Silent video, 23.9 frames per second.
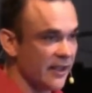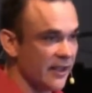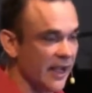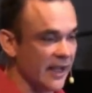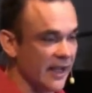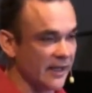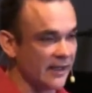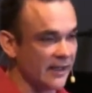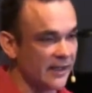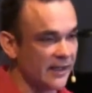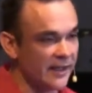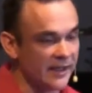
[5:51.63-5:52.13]

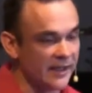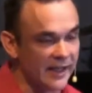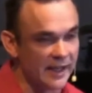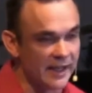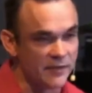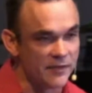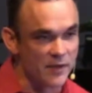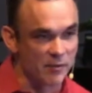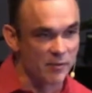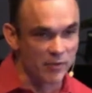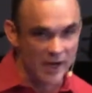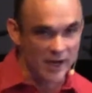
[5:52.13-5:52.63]
And
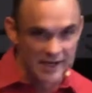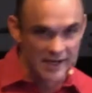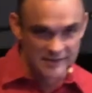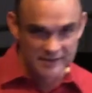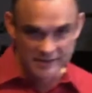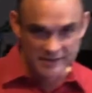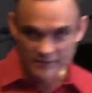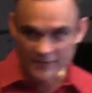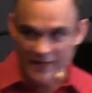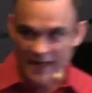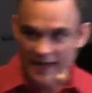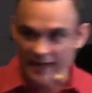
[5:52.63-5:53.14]
in the
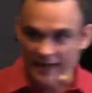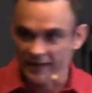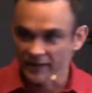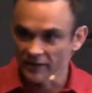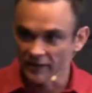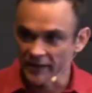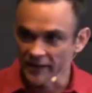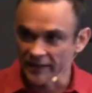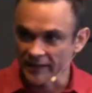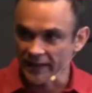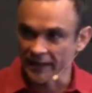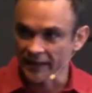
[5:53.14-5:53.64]
process of that
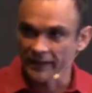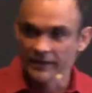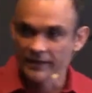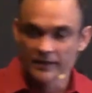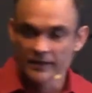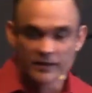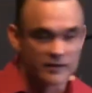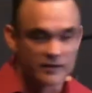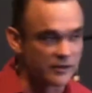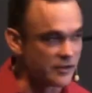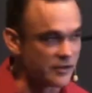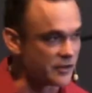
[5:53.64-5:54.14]
clicking,
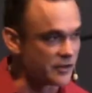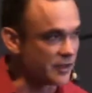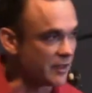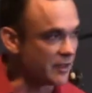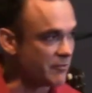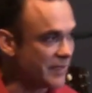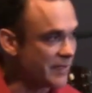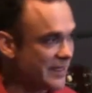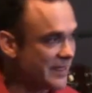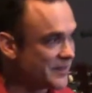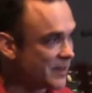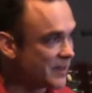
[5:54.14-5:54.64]
there's going to
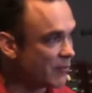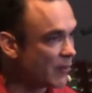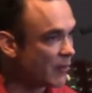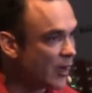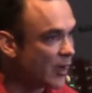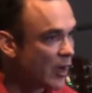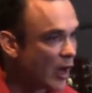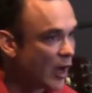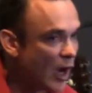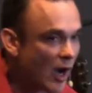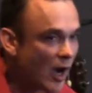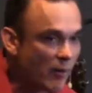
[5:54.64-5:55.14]
be some
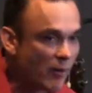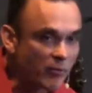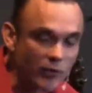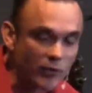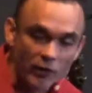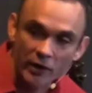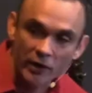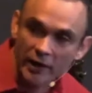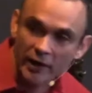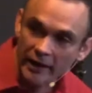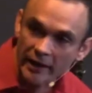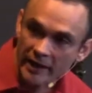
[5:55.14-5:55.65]

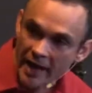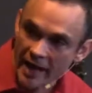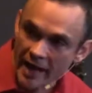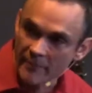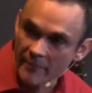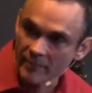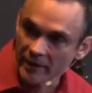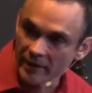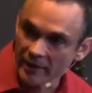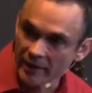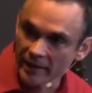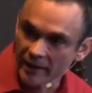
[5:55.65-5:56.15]
uprooting
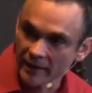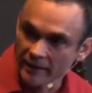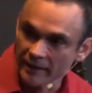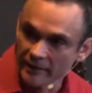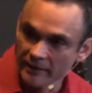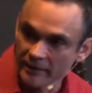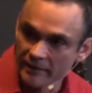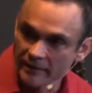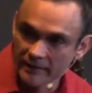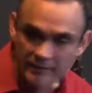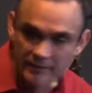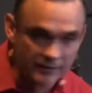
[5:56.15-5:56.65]
happening.
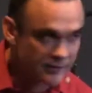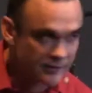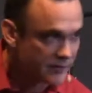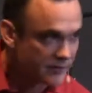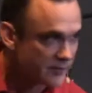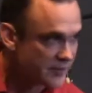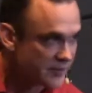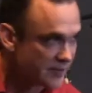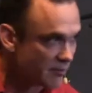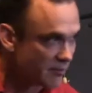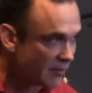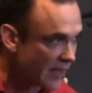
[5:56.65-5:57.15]

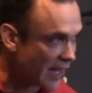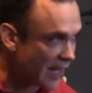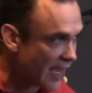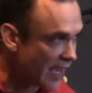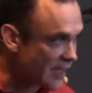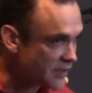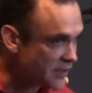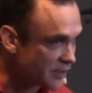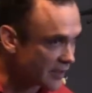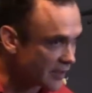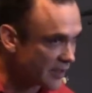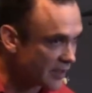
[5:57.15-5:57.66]
Some
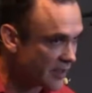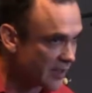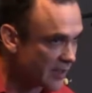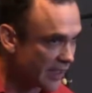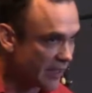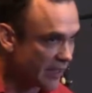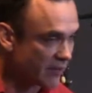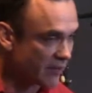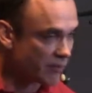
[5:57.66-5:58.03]
lies are going to get